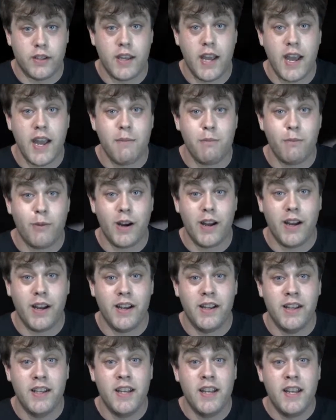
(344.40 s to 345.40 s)

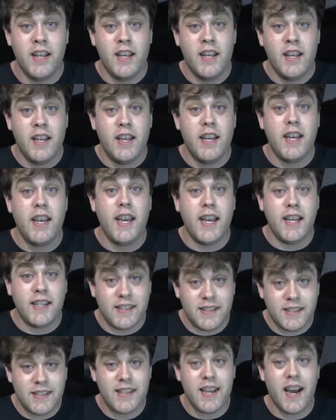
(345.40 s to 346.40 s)
camera,
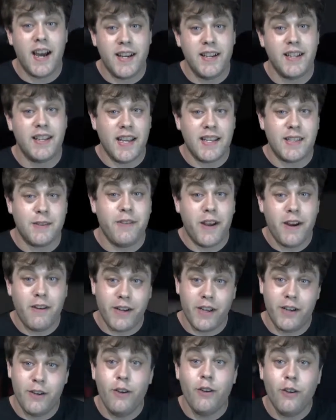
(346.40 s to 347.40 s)
it kind of gets
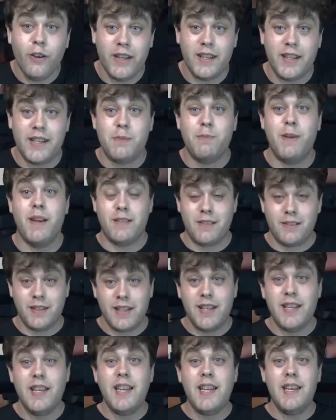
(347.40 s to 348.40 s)
very annoying, especially
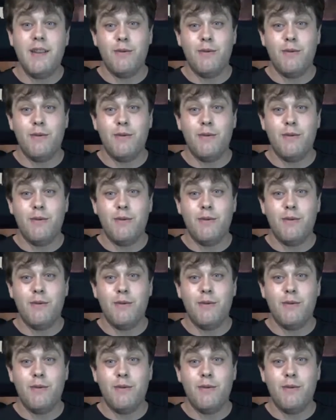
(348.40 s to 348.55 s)
here